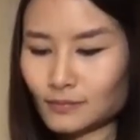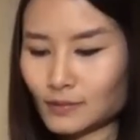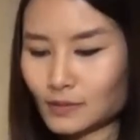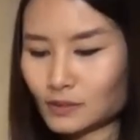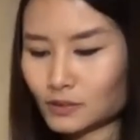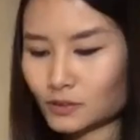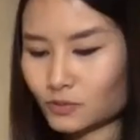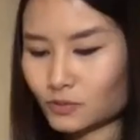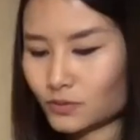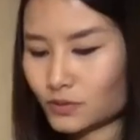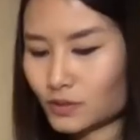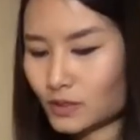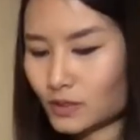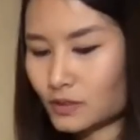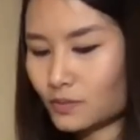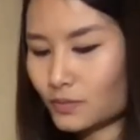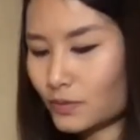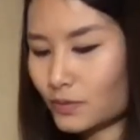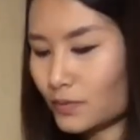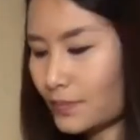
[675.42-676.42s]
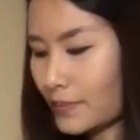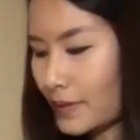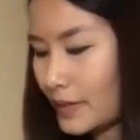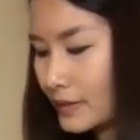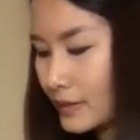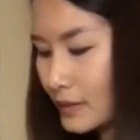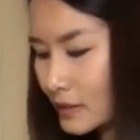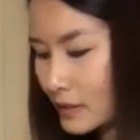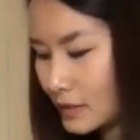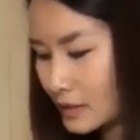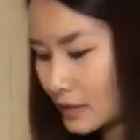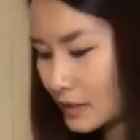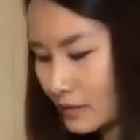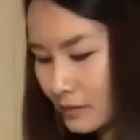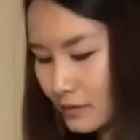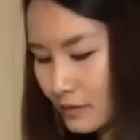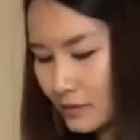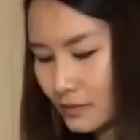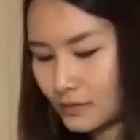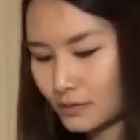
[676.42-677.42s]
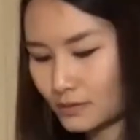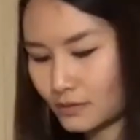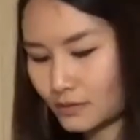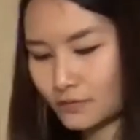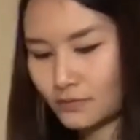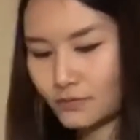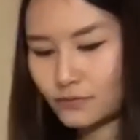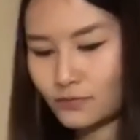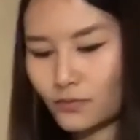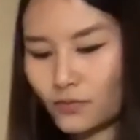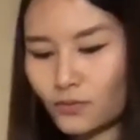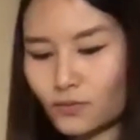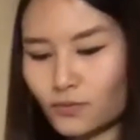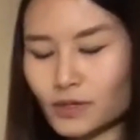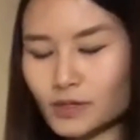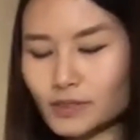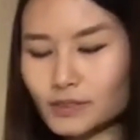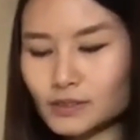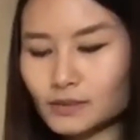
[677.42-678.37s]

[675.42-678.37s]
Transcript: So we're going to prepare this in We